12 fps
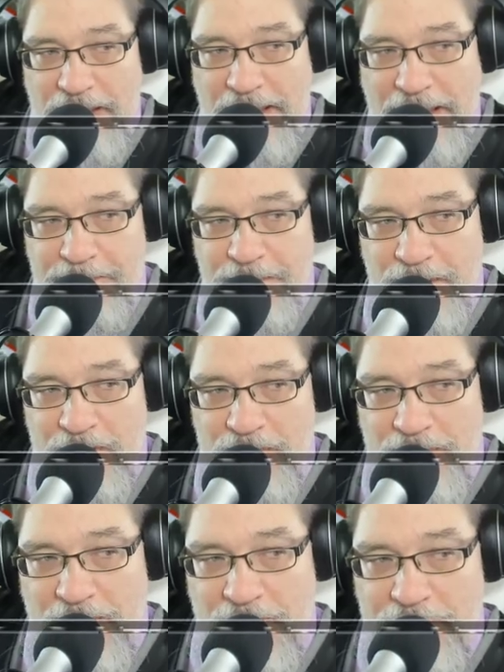
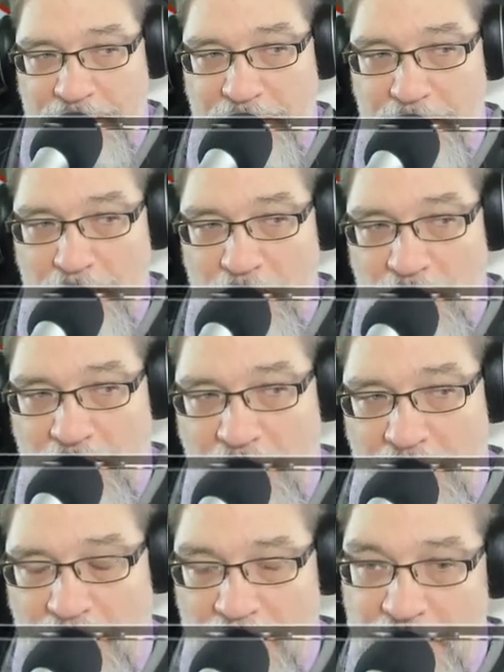absolutarian moral
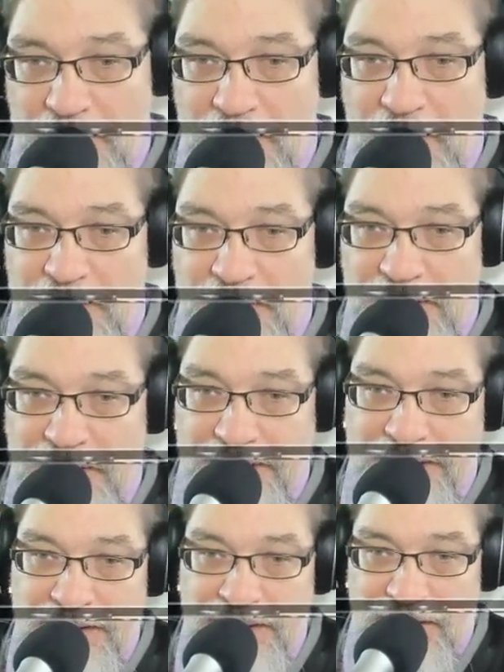constructs that
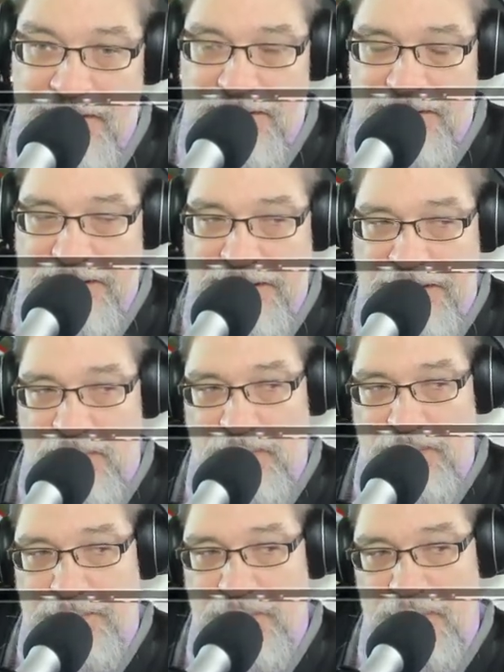they seek to
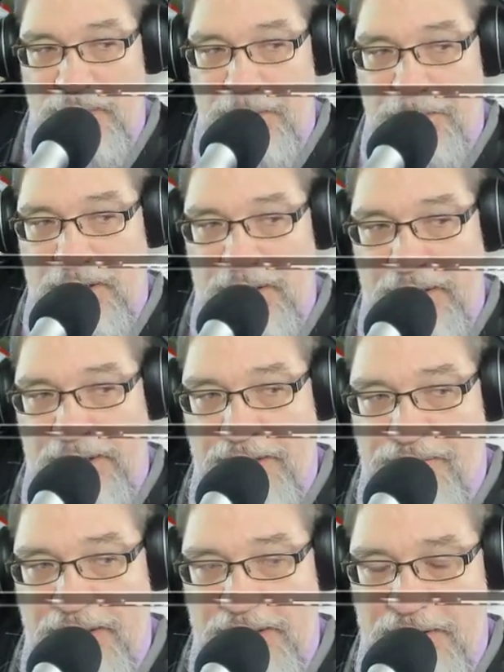impose upon the
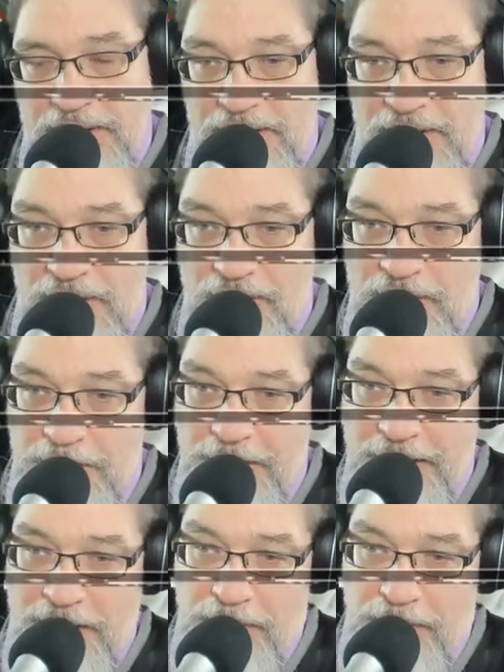rest of the universe by any